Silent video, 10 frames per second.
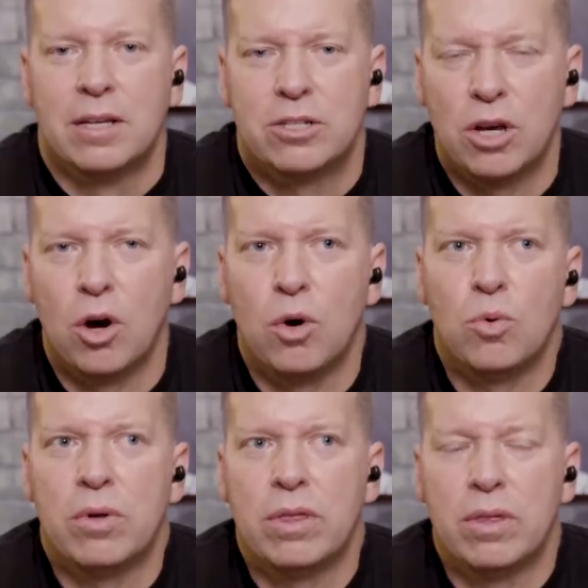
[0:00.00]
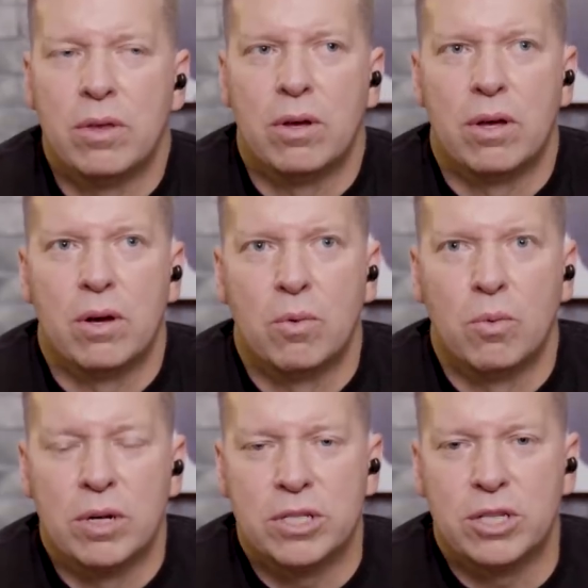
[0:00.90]
So,
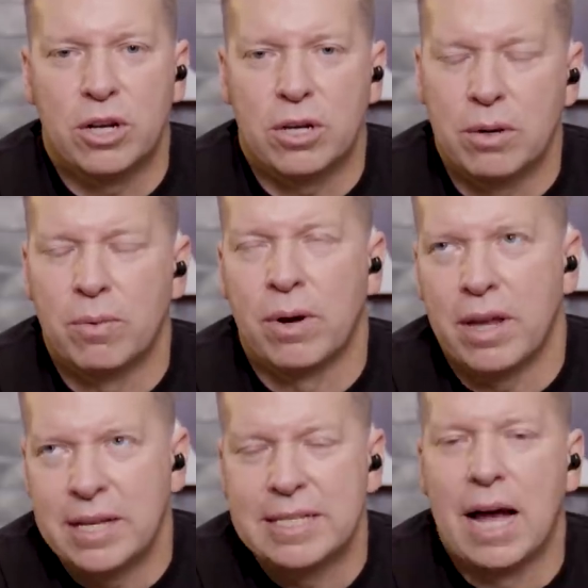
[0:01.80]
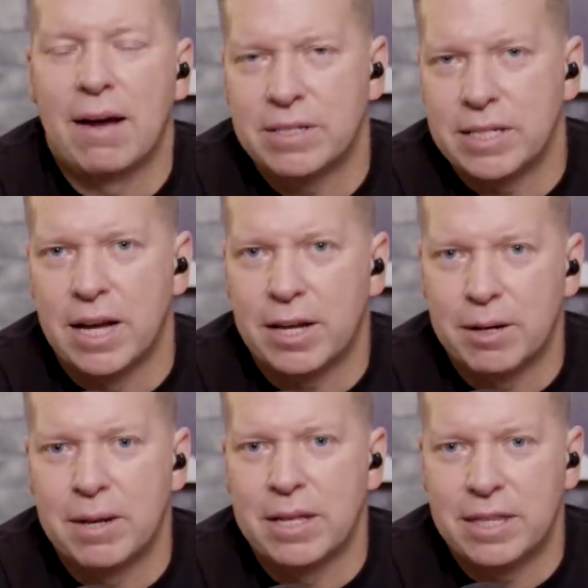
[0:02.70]
was the well? It's obviously not going to
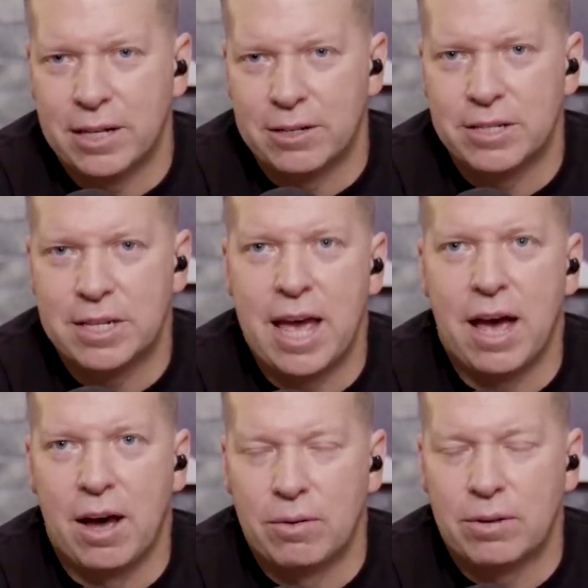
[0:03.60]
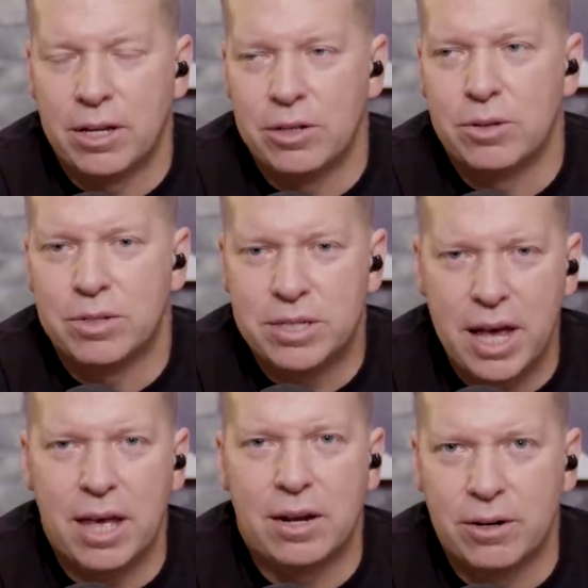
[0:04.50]
be in theaters now, and you
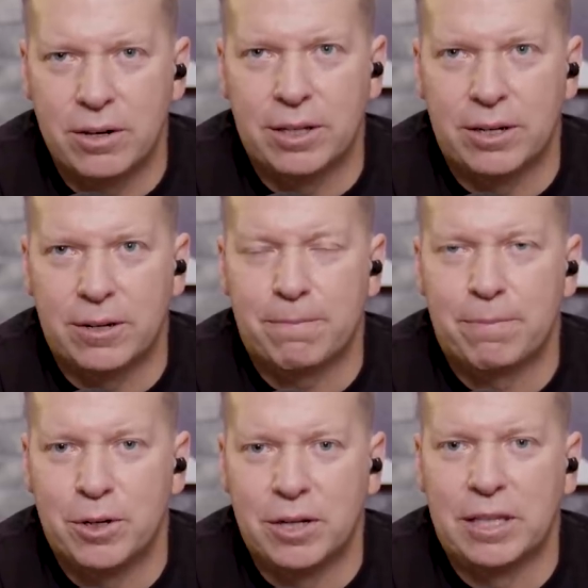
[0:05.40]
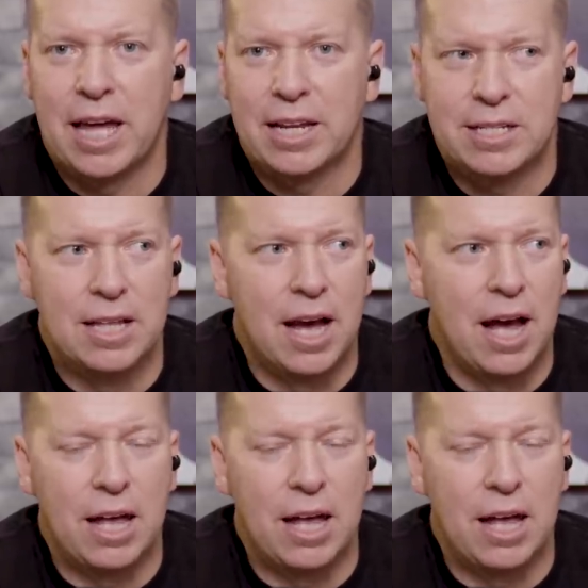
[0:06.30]
said earlier you're glad it's not.